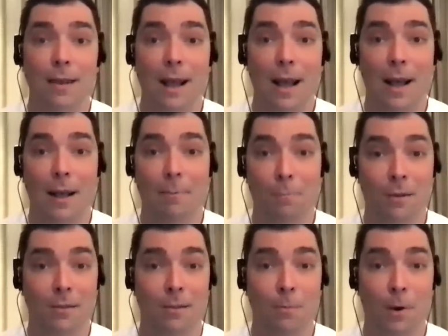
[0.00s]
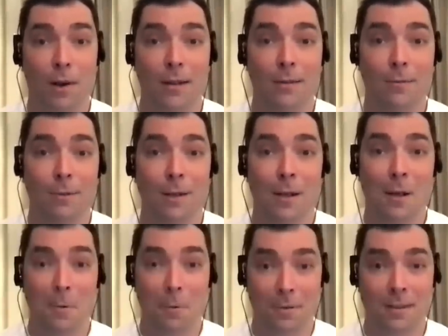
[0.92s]
And President Biden
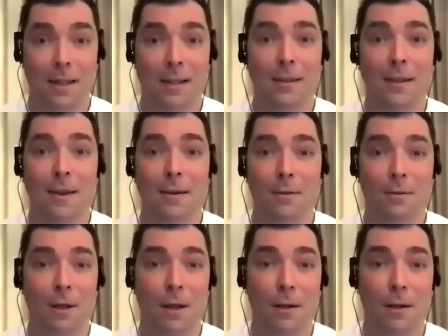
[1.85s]
was standing here today,